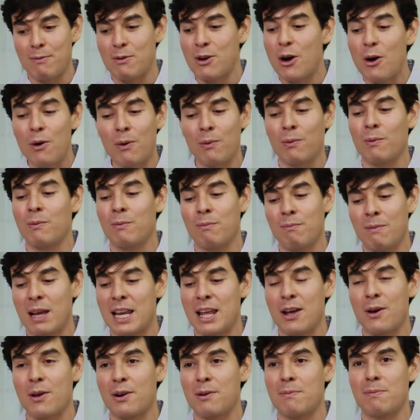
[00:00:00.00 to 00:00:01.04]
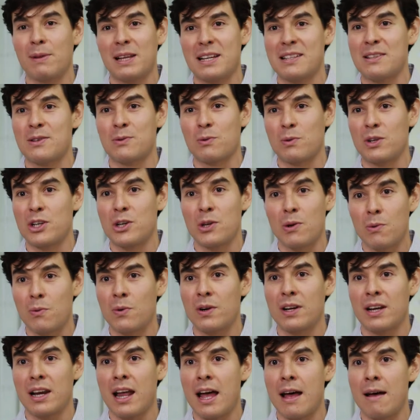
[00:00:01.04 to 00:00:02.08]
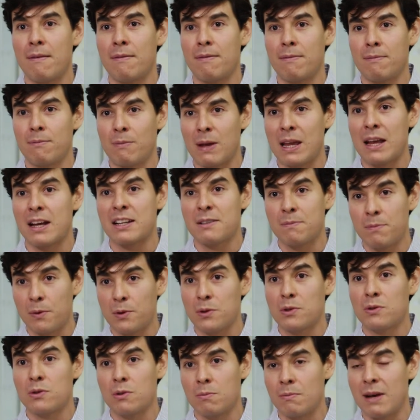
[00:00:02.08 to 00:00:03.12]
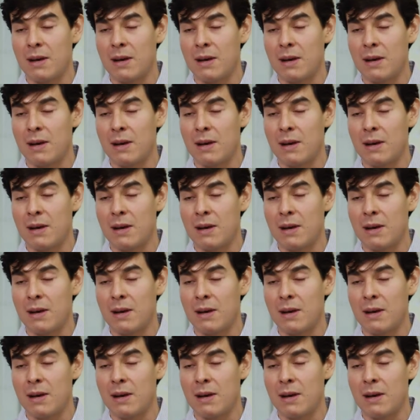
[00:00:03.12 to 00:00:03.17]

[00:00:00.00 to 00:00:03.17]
know many other places where you wouldn't have be exposed to